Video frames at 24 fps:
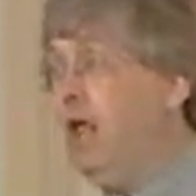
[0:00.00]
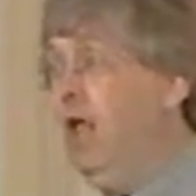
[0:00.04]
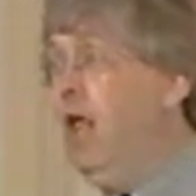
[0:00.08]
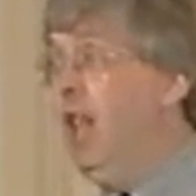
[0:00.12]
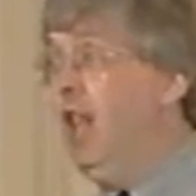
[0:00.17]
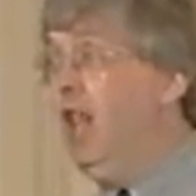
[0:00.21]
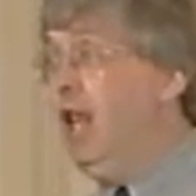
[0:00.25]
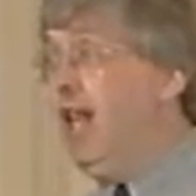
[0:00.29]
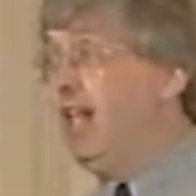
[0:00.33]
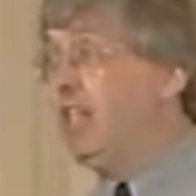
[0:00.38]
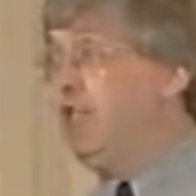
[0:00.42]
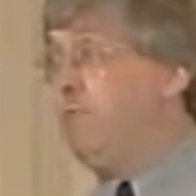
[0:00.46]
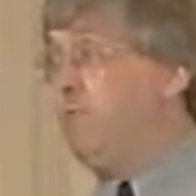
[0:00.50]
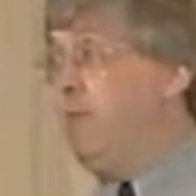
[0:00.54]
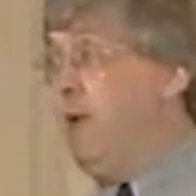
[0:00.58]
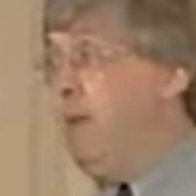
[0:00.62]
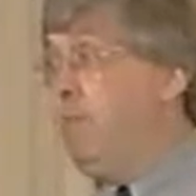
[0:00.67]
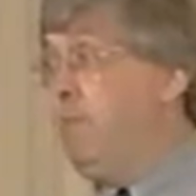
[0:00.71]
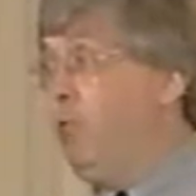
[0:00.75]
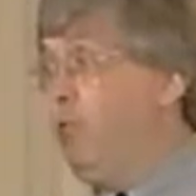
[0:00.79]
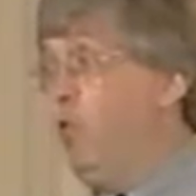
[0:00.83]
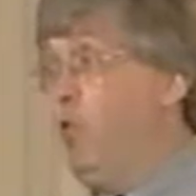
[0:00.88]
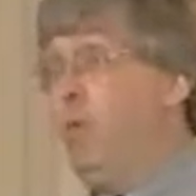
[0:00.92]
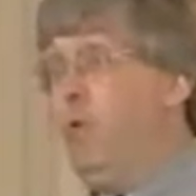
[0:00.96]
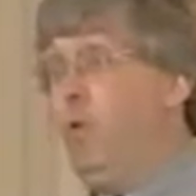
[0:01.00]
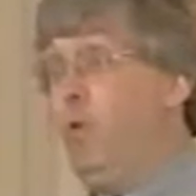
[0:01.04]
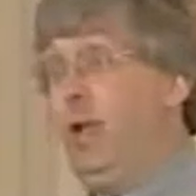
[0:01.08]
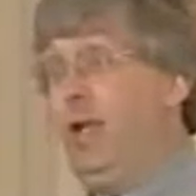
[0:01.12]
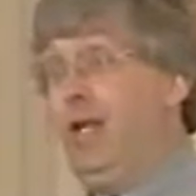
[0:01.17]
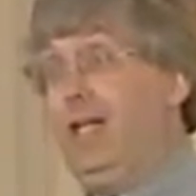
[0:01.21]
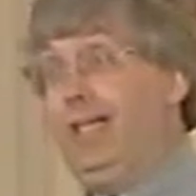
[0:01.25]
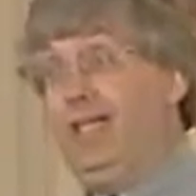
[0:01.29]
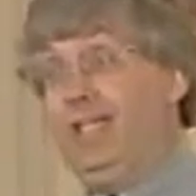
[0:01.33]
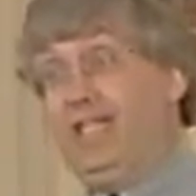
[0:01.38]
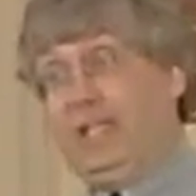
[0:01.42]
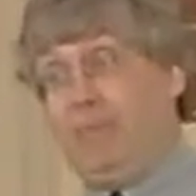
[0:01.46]
Lots of people will be
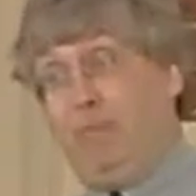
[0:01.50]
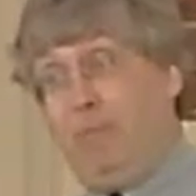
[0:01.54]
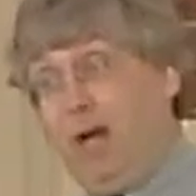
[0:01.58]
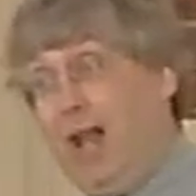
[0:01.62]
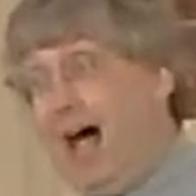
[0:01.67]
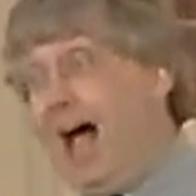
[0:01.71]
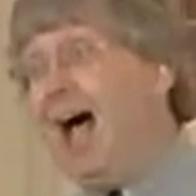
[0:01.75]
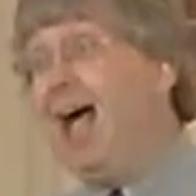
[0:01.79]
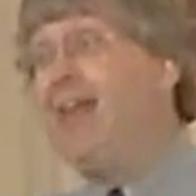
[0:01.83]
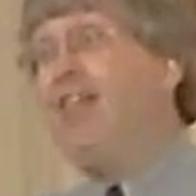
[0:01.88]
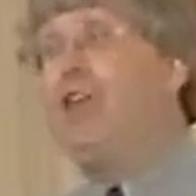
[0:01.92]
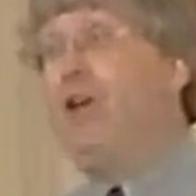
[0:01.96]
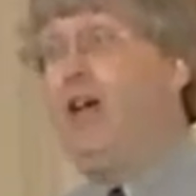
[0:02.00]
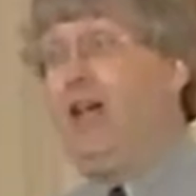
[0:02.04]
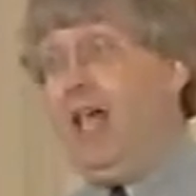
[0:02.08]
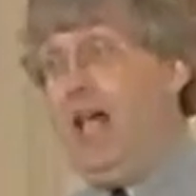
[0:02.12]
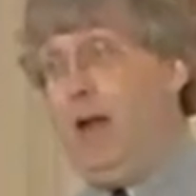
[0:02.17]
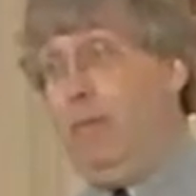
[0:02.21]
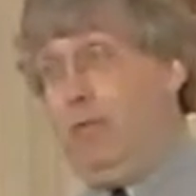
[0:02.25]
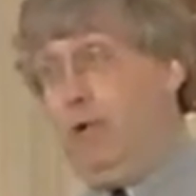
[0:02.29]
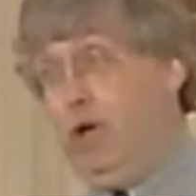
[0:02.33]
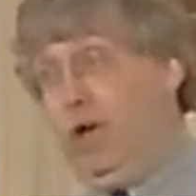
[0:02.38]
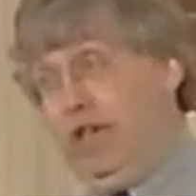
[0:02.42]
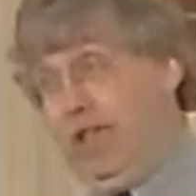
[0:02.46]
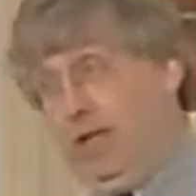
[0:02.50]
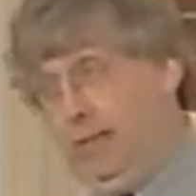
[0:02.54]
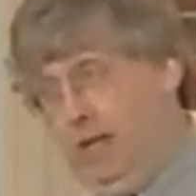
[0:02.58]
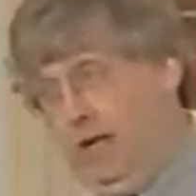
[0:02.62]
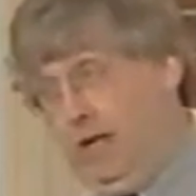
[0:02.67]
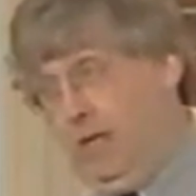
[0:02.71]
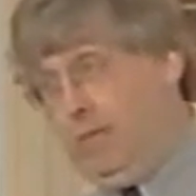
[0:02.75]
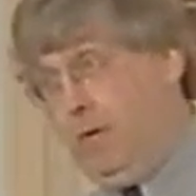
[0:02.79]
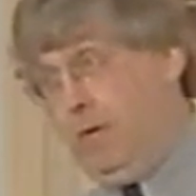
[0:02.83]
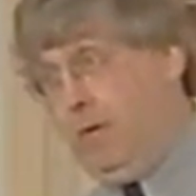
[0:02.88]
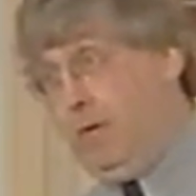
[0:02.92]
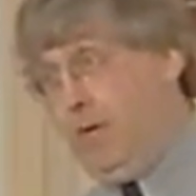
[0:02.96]
willing to supply their labor at the
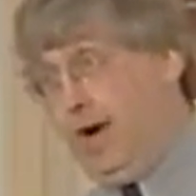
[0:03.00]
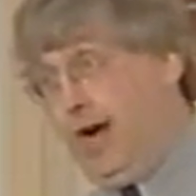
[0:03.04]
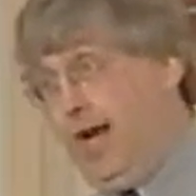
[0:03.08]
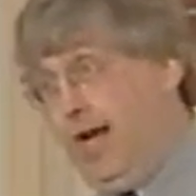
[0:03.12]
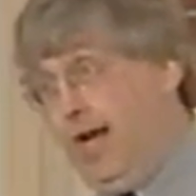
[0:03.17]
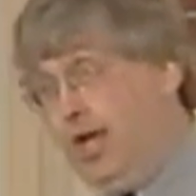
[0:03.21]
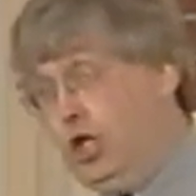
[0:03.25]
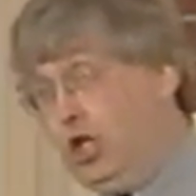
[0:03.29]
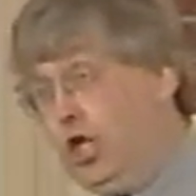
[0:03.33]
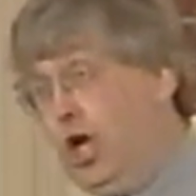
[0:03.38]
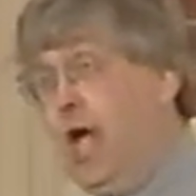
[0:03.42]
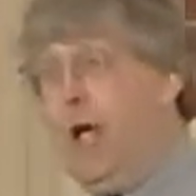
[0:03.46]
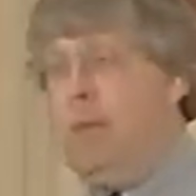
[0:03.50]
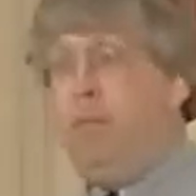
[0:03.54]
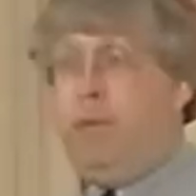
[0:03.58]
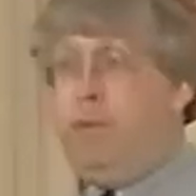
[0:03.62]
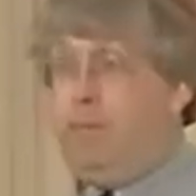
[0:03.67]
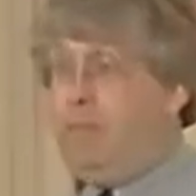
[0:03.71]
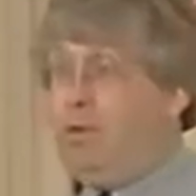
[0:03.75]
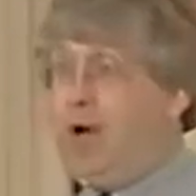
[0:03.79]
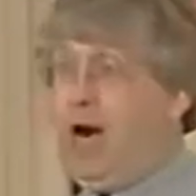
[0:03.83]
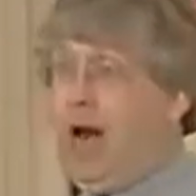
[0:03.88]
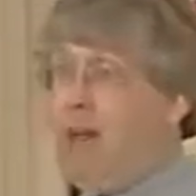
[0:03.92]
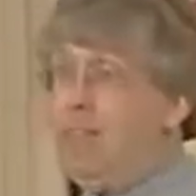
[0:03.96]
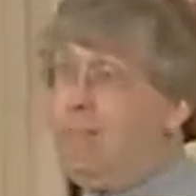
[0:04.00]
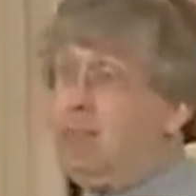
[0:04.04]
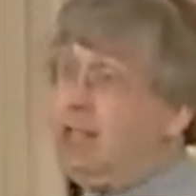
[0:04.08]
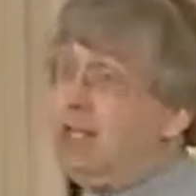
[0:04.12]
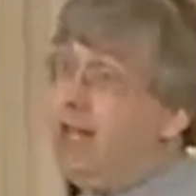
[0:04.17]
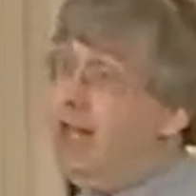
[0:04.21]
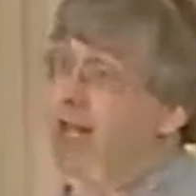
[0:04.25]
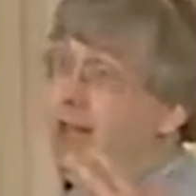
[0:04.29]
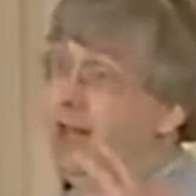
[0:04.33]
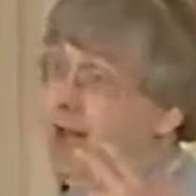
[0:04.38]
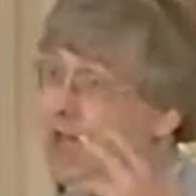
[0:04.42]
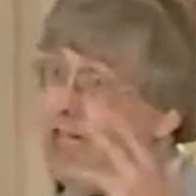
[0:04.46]
minimum wage, but perhaps
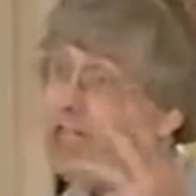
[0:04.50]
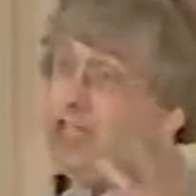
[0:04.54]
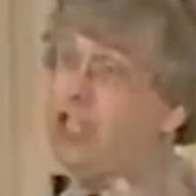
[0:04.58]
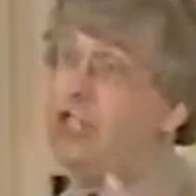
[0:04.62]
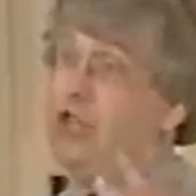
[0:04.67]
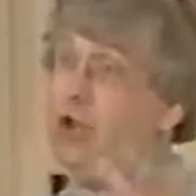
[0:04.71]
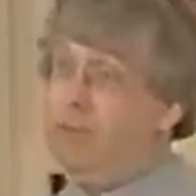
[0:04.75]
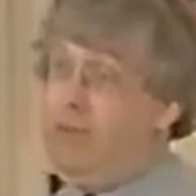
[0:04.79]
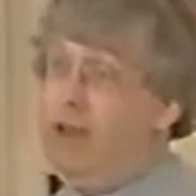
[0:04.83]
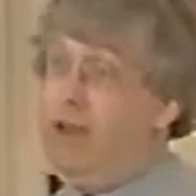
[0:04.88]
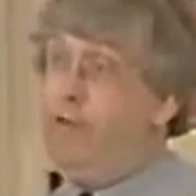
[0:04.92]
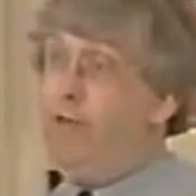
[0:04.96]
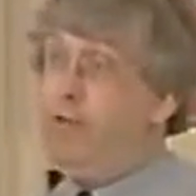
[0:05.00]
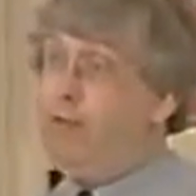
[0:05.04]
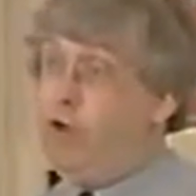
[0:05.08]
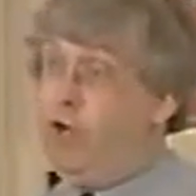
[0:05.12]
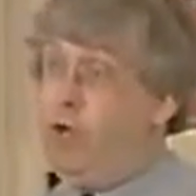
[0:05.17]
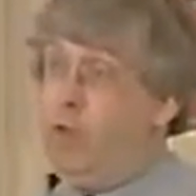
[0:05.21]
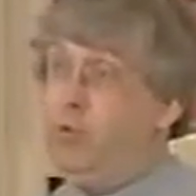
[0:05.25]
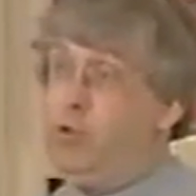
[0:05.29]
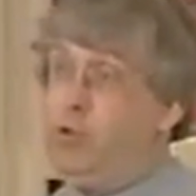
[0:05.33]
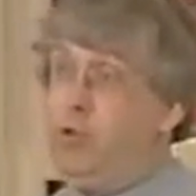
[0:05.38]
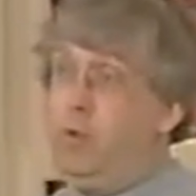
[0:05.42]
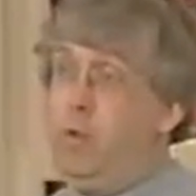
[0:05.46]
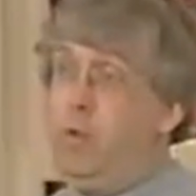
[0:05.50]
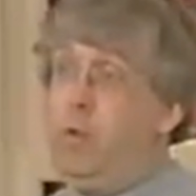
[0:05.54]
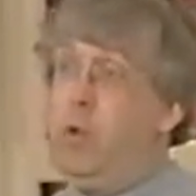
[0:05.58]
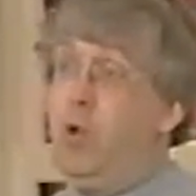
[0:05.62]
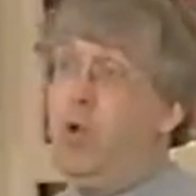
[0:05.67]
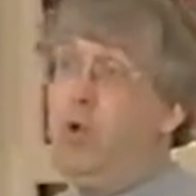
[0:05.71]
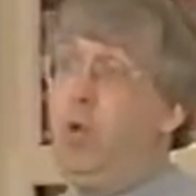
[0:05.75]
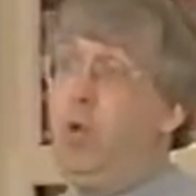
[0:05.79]
not so many firms will be